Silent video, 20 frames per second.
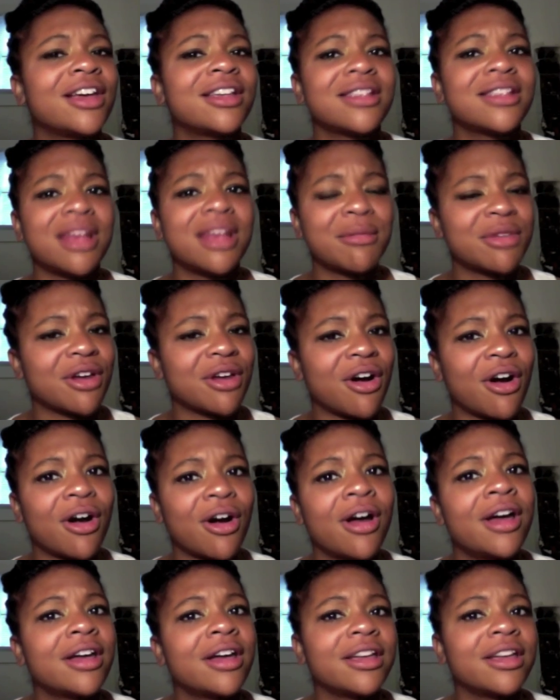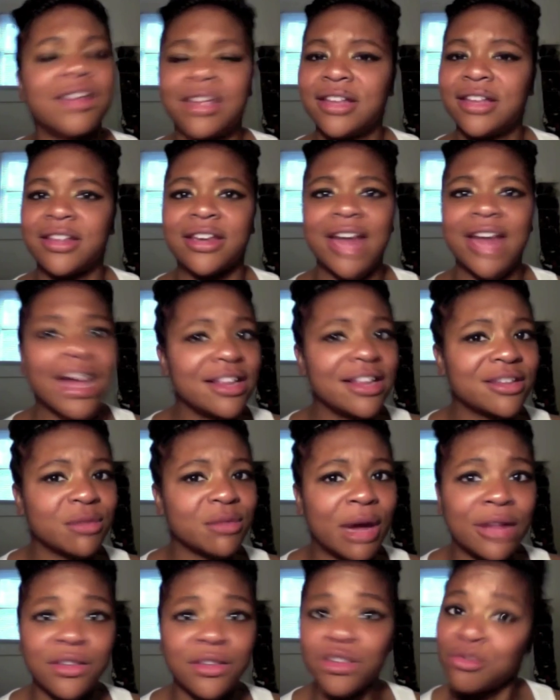some of y'all, you get the night
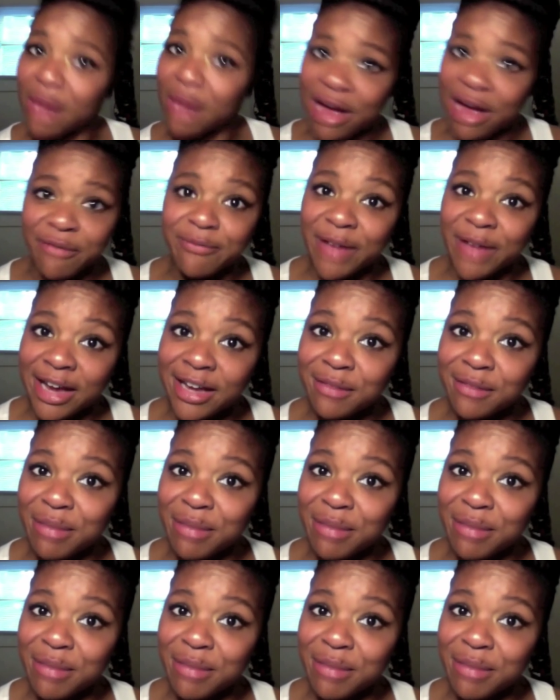sweats, and you might faint,